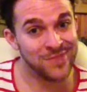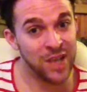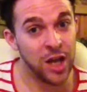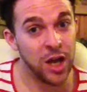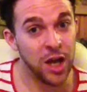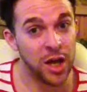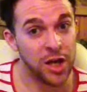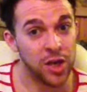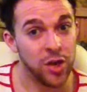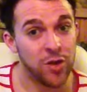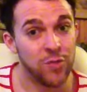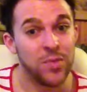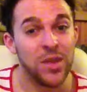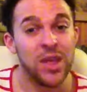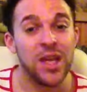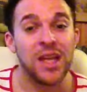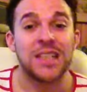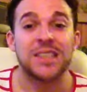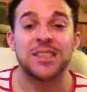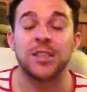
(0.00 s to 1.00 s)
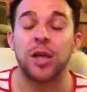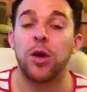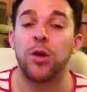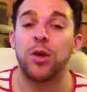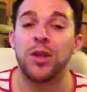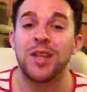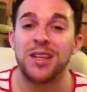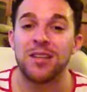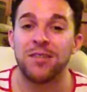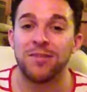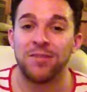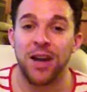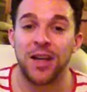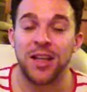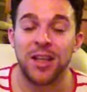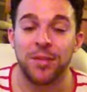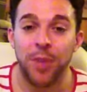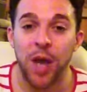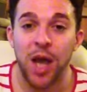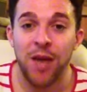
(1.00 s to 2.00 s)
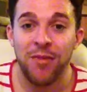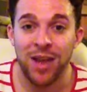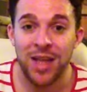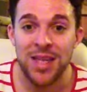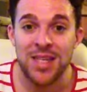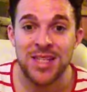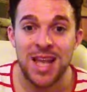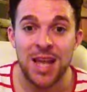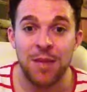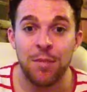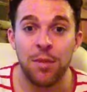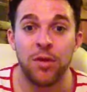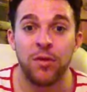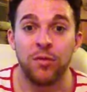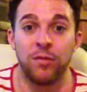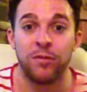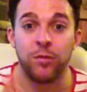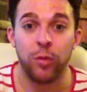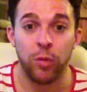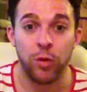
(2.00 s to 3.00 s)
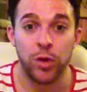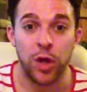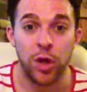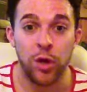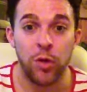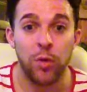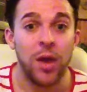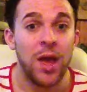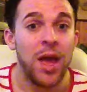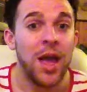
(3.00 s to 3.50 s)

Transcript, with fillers: are you? So you need to find the perfect entertainment for you.